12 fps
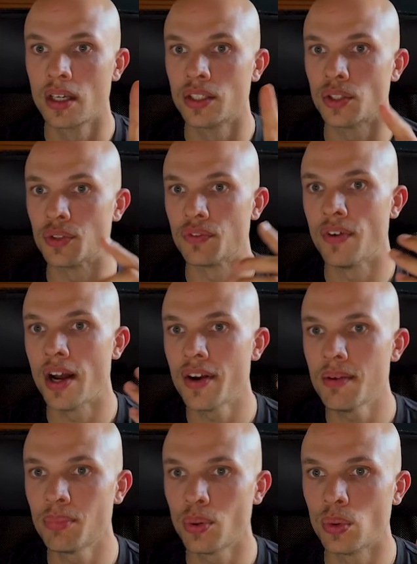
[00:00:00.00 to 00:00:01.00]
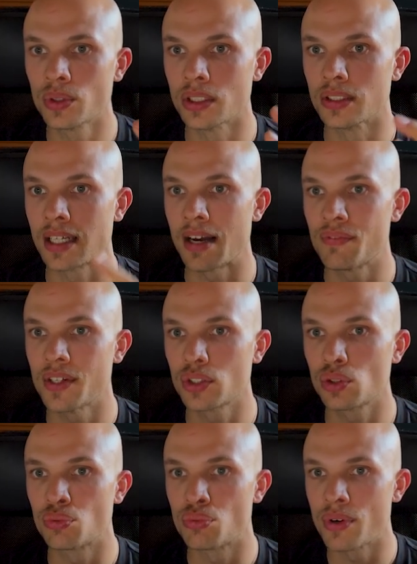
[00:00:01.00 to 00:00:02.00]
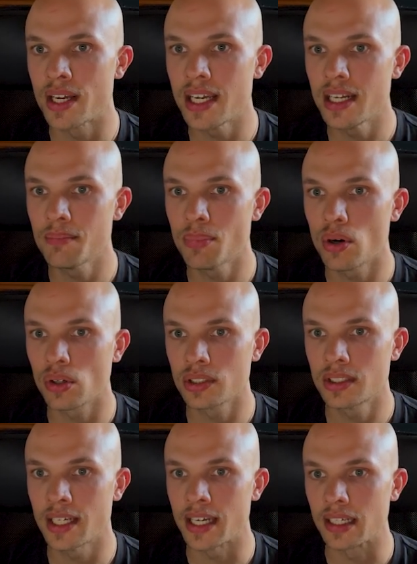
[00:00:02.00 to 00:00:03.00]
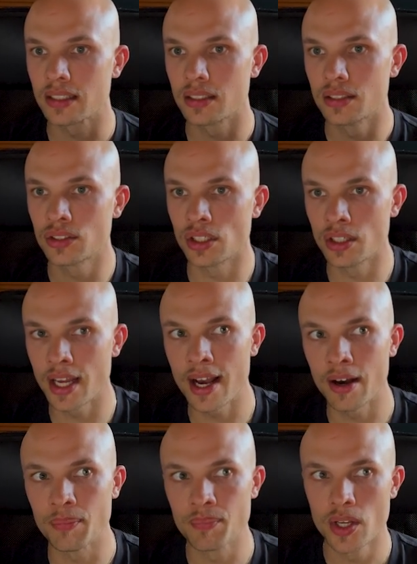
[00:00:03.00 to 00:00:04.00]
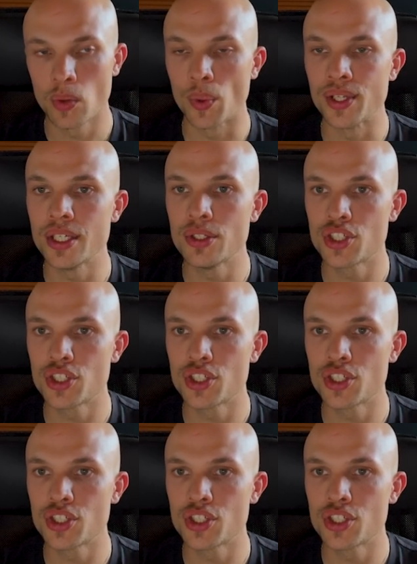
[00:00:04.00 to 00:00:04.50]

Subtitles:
So it's very important to have this green box ticked. So now when you